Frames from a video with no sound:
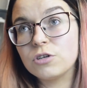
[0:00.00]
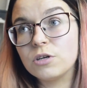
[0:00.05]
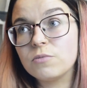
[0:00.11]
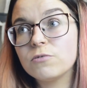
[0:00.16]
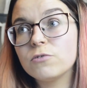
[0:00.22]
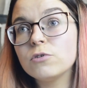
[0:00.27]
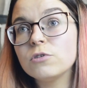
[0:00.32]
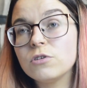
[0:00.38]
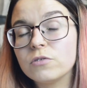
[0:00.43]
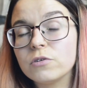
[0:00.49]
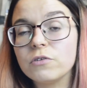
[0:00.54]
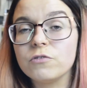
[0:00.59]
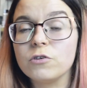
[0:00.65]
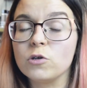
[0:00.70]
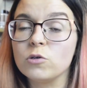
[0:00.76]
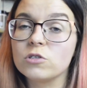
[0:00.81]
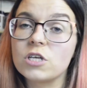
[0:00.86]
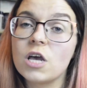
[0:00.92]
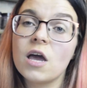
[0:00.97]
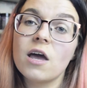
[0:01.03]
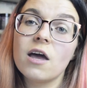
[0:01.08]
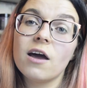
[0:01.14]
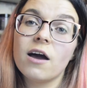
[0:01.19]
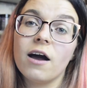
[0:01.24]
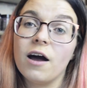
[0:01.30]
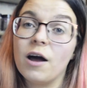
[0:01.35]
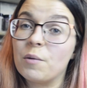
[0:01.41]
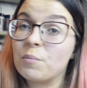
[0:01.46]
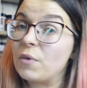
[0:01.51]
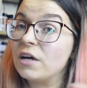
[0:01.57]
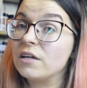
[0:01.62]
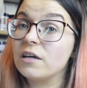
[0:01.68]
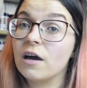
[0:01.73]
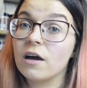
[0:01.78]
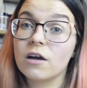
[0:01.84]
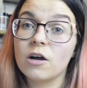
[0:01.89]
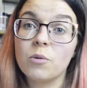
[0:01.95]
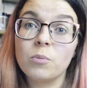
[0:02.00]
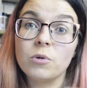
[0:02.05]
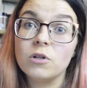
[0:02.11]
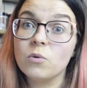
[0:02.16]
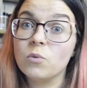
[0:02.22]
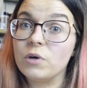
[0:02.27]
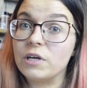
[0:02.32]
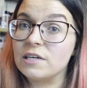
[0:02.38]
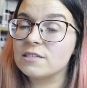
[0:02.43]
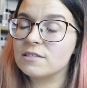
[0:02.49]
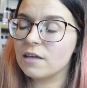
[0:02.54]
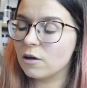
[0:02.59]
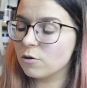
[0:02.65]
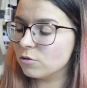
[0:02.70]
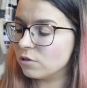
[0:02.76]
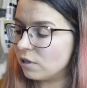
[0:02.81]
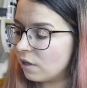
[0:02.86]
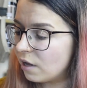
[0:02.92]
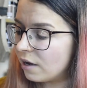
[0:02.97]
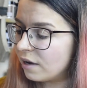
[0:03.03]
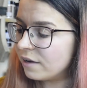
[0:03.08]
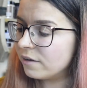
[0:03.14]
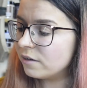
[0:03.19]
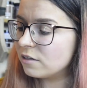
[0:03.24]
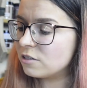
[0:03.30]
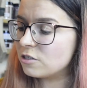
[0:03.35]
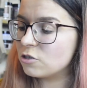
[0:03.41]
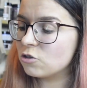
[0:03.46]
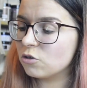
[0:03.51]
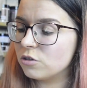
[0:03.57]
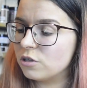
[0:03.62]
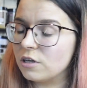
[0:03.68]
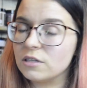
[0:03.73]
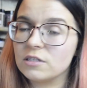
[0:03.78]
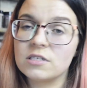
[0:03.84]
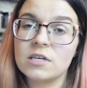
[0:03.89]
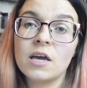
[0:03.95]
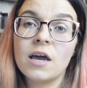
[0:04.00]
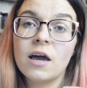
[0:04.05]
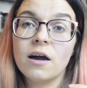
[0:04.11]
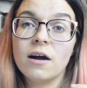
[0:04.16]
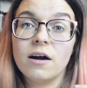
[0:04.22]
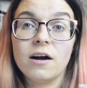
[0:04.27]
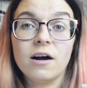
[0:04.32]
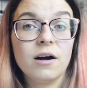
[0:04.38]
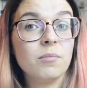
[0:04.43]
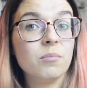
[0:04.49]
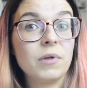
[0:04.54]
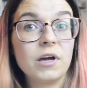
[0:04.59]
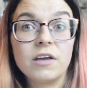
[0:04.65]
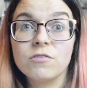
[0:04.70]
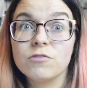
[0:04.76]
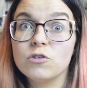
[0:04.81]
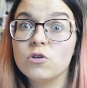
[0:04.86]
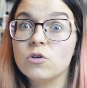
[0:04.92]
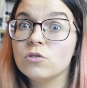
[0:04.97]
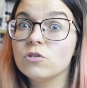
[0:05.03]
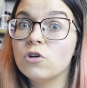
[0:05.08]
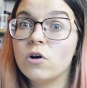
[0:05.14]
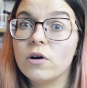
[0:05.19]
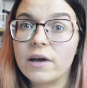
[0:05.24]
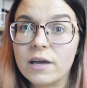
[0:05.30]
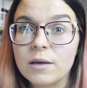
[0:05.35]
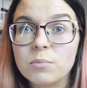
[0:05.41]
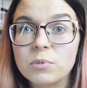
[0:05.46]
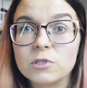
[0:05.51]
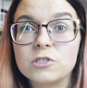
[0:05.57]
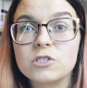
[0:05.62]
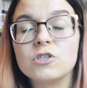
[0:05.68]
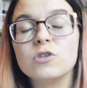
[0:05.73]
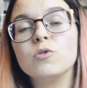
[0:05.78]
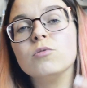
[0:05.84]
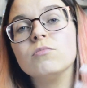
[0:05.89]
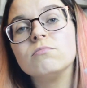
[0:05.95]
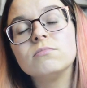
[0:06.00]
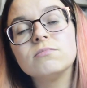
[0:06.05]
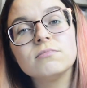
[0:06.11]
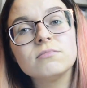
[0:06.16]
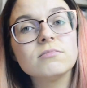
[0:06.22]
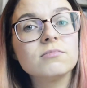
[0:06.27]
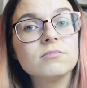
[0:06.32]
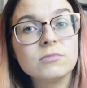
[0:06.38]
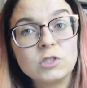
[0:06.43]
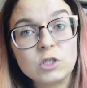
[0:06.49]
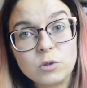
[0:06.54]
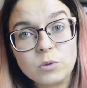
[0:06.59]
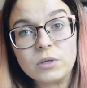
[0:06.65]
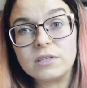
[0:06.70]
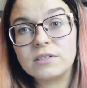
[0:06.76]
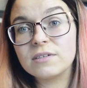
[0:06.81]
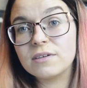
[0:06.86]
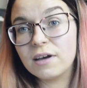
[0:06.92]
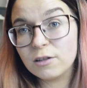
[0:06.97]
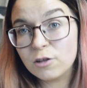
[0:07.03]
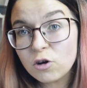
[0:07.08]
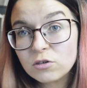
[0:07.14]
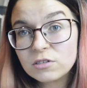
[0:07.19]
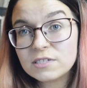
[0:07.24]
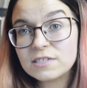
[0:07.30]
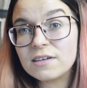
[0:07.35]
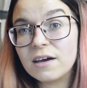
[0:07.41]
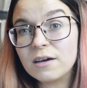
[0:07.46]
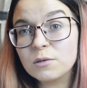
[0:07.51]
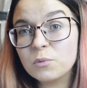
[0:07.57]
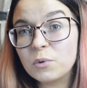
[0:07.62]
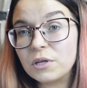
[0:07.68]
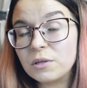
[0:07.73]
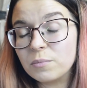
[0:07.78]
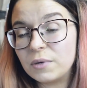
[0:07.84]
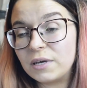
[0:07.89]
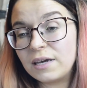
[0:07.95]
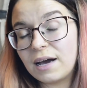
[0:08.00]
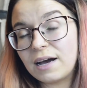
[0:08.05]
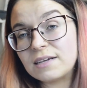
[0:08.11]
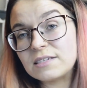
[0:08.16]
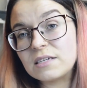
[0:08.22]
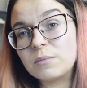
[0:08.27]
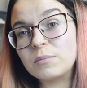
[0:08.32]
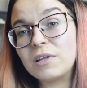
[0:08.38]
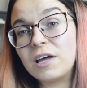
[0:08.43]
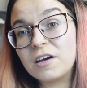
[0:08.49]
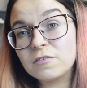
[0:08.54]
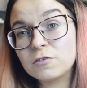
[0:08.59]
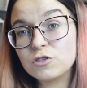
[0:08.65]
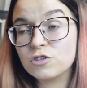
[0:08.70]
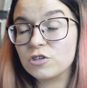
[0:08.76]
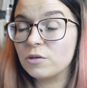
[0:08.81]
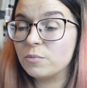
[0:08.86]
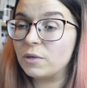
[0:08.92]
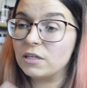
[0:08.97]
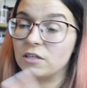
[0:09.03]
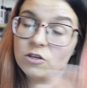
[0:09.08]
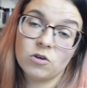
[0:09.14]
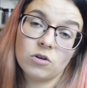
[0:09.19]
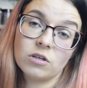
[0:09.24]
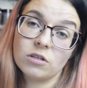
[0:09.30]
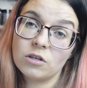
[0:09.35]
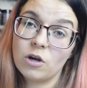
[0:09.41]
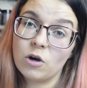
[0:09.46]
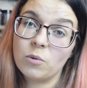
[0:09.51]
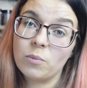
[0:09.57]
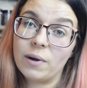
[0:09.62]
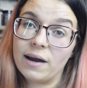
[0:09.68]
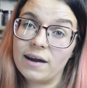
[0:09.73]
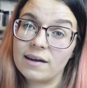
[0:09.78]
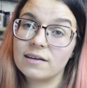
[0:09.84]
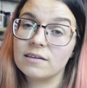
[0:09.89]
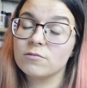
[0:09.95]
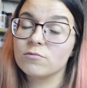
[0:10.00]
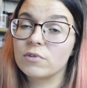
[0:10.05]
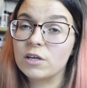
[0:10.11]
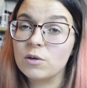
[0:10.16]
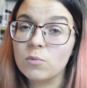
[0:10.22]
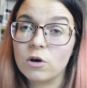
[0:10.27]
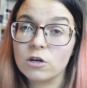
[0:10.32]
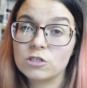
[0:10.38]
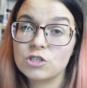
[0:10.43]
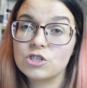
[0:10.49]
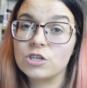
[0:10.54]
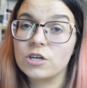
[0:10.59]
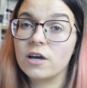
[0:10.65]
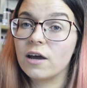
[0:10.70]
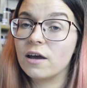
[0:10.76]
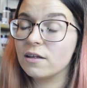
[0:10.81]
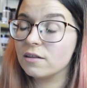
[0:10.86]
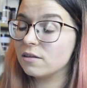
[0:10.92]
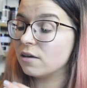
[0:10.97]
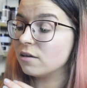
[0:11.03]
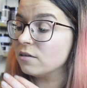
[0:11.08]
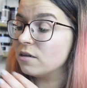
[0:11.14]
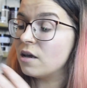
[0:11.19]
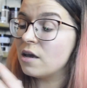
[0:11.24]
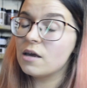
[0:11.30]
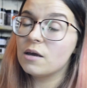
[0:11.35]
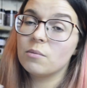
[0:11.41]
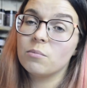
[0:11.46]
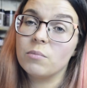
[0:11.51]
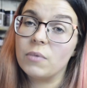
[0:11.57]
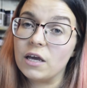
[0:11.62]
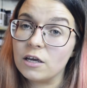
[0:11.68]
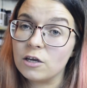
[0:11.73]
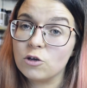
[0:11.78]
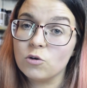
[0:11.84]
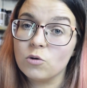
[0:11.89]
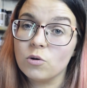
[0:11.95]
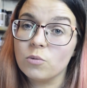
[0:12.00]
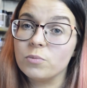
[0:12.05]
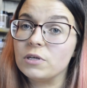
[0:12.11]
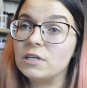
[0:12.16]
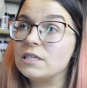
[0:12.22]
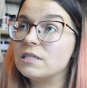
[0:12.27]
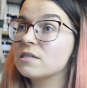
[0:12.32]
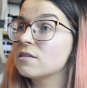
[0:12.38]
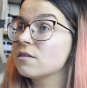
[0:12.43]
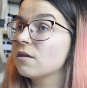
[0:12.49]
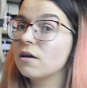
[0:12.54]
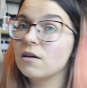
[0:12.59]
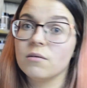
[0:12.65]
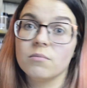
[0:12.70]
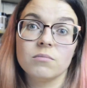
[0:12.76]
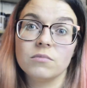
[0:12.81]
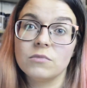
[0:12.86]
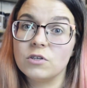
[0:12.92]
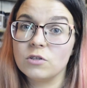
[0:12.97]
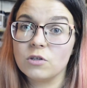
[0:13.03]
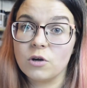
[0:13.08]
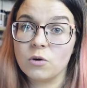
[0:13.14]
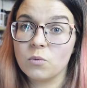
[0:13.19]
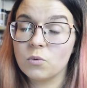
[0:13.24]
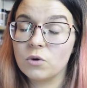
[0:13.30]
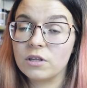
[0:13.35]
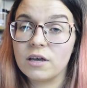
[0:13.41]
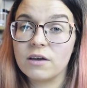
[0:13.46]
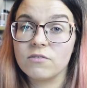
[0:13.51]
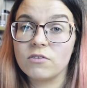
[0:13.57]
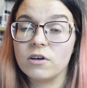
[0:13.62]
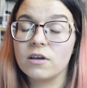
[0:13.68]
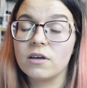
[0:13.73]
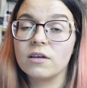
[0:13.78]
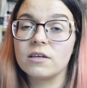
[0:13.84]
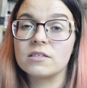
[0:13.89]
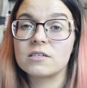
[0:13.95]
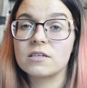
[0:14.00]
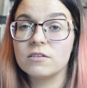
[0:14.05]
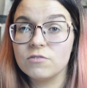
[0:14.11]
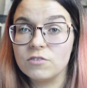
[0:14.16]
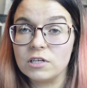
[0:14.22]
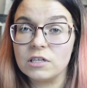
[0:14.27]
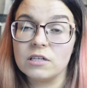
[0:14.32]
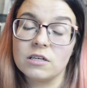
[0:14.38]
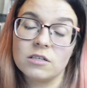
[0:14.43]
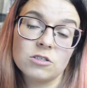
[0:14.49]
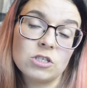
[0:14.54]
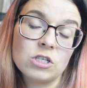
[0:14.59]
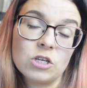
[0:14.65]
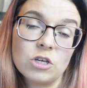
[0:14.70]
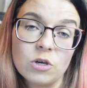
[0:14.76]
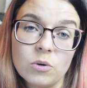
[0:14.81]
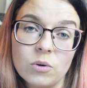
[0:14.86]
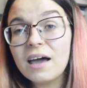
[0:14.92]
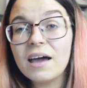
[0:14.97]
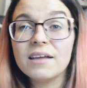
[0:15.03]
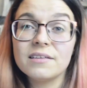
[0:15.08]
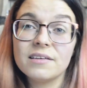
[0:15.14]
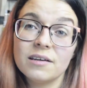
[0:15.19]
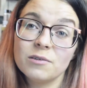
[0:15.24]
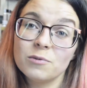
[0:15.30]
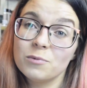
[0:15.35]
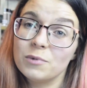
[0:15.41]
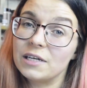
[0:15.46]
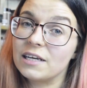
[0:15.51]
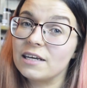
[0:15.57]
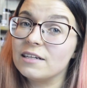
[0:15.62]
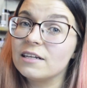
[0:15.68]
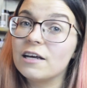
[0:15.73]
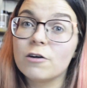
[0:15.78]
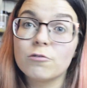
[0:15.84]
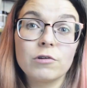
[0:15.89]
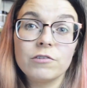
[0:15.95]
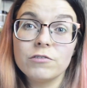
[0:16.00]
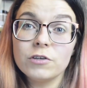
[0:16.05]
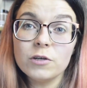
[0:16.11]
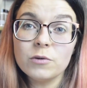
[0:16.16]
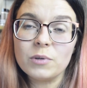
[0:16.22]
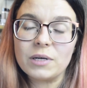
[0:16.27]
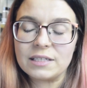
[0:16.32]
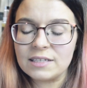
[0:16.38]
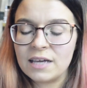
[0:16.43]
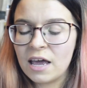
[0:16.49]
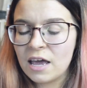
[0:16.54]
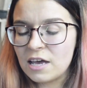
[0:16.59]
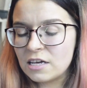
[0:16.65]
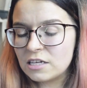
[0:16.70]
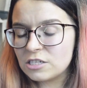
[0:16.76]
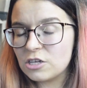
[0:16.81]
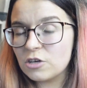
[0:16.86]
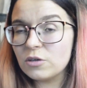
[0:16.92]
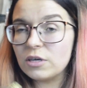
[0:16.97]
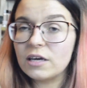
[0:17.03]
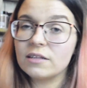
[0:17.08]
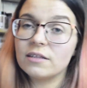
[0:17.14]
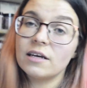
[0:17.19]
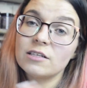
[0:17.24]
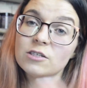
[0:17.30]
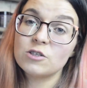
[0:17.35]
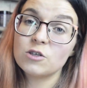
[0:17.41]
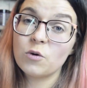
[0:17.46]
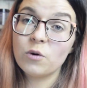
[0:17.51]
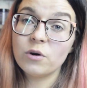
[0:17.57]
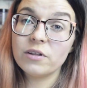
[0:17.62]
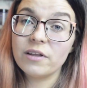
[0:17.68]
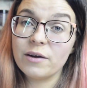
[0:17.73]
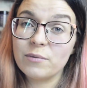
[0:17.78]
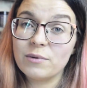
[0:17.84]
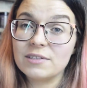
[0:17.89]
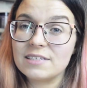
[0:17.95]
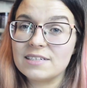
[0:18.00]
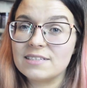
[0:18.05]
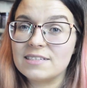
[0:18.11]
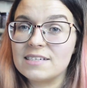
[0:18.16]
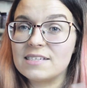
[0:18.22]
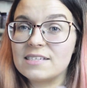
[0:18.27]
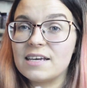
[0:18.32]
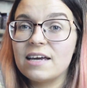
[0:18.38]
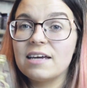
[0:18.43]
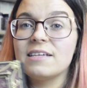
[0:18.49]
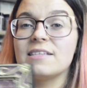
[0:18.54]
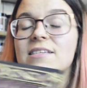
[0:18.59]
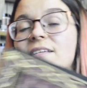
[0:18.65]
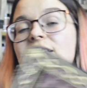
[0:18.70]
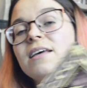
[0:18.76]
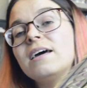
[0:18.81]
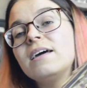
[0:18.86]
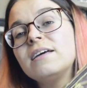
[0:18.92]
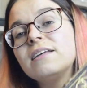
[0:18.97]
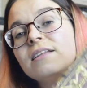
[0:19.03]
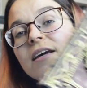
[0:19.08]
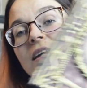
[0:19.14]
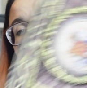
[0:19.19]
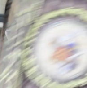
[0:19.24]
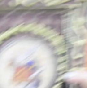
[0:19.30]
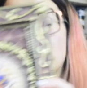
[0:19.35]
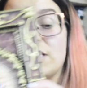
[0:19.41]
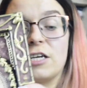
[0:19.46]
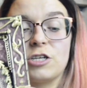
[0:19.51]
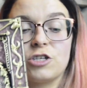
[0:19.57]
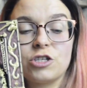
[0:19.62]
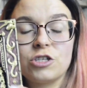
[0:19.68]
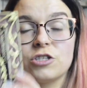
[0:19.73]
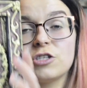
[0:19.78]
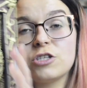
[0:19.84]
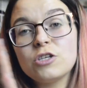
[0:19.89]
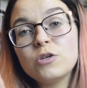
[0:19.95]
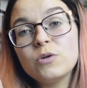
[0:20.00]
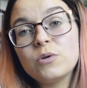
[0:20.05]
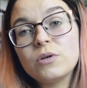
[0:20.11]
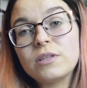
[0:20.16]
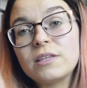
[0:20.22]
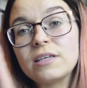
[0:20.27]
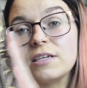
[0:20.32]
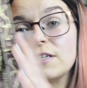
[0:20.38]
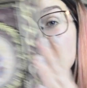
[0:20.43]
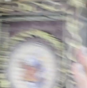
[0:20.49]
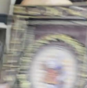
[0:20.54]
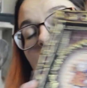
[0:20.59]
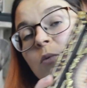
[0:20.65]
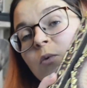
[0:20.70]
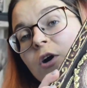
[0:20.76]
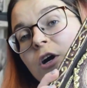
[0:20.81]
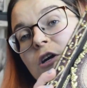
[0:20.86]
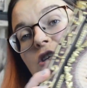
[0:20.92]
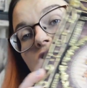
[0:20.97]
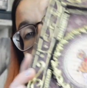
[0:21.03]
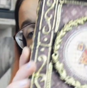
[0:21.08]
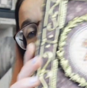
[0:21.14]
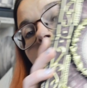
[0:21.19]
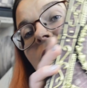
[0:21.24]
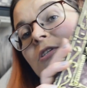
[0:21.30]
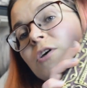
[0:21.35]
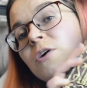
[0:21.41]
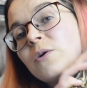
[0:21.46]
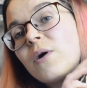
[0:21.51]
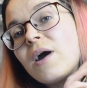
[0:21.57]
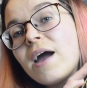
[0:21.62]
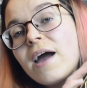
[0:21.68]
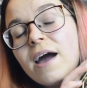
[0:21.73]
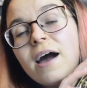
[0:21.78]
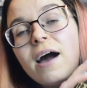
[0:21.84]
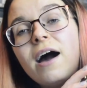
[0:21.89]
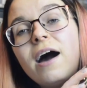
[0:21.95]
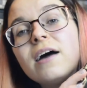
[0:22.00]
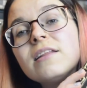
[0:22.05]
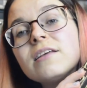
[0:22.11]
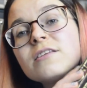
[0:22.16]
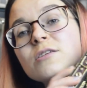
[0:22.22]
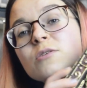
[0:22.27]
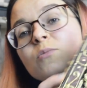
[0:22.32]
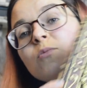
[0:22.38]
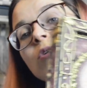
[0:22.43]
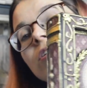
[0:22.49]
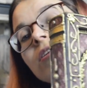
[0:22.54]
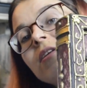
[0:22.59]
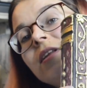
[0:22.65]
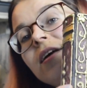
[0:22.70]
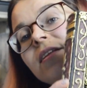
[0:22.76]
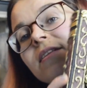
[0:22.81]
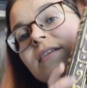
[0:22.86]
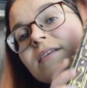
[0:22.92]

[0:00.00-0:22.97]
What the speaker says: for the reviews kind of a couple of weeks down the line, so that if you're not able to do it alongside with me as I'm live streaming, you can go back and rewatch it and then make your piece, you know, whenever it's convenient to you, and then we can review it. So yeah, that's all I wanted to say today. Invitation to this workshop, so Alice in Wonderland